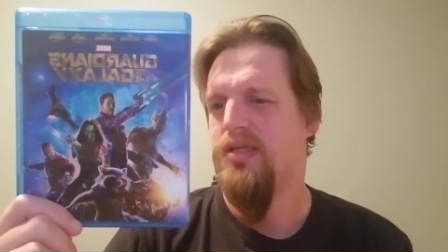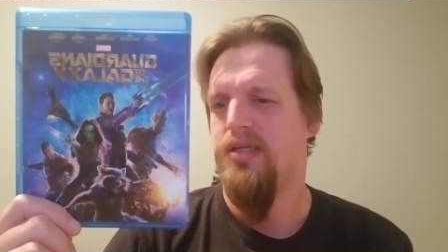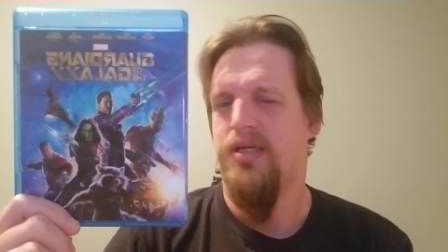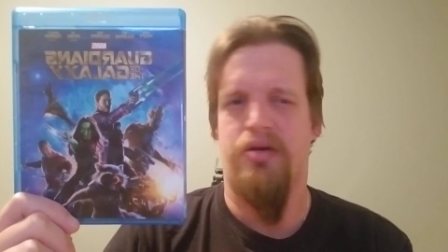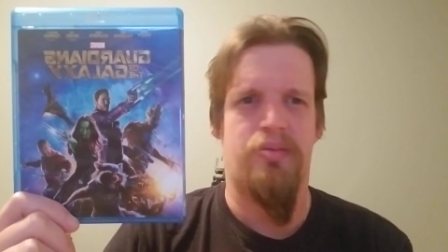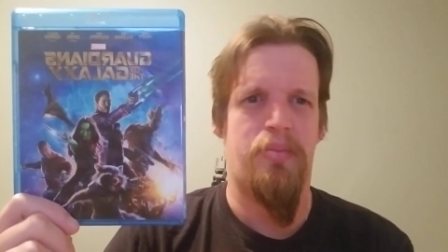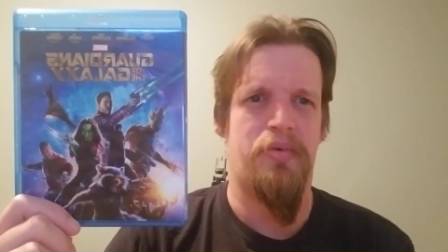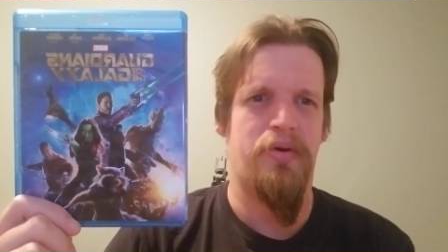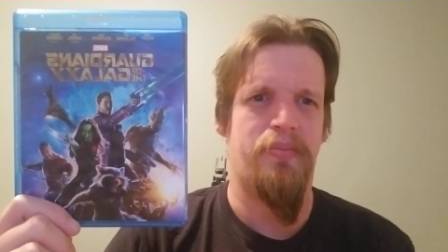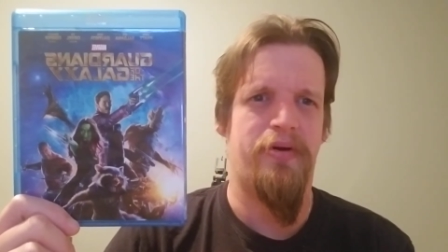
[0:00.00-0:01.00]
Can't
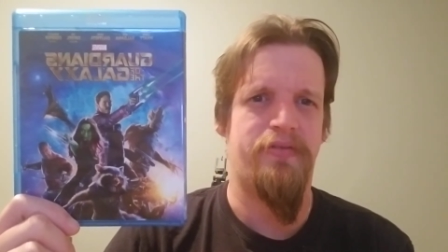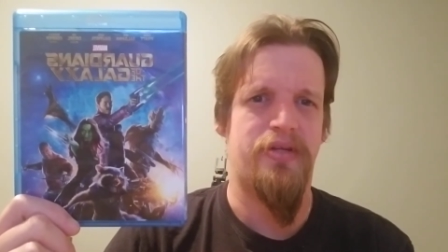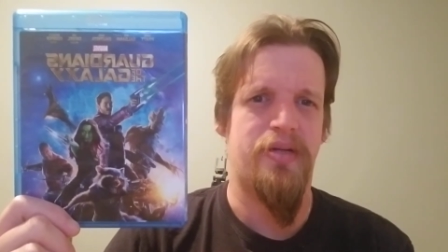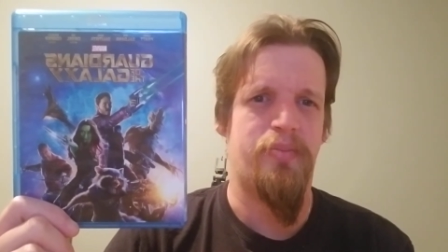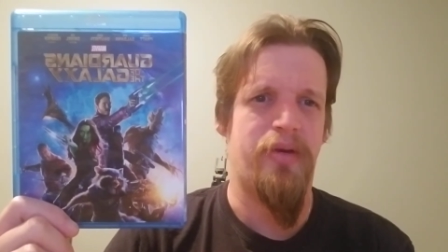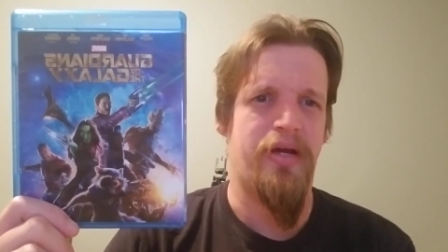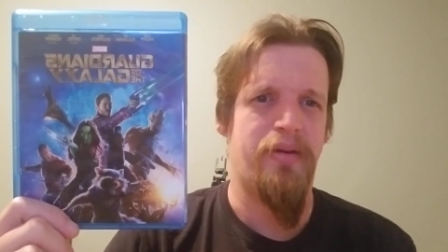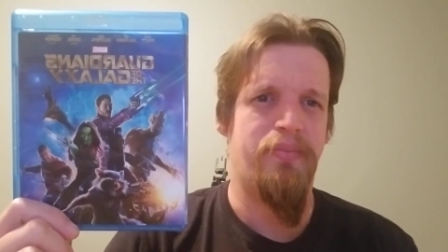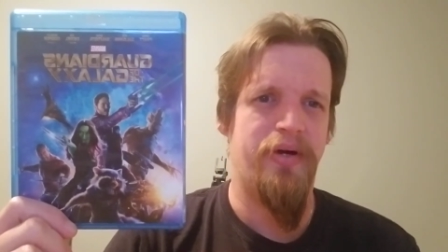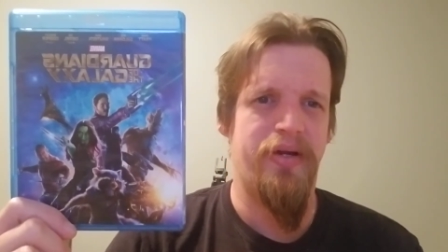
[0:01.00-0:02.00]
remember him off the top of my
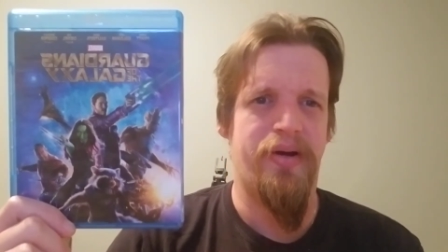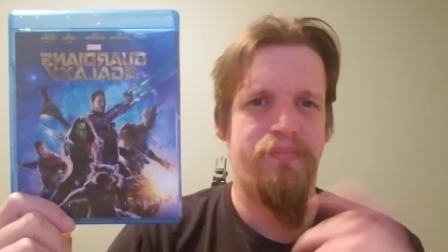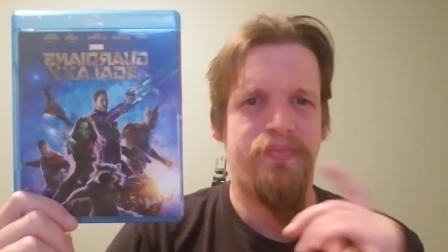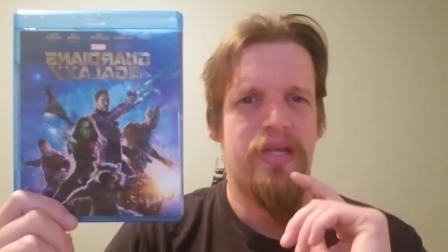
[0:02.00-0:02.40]
head, but yeah.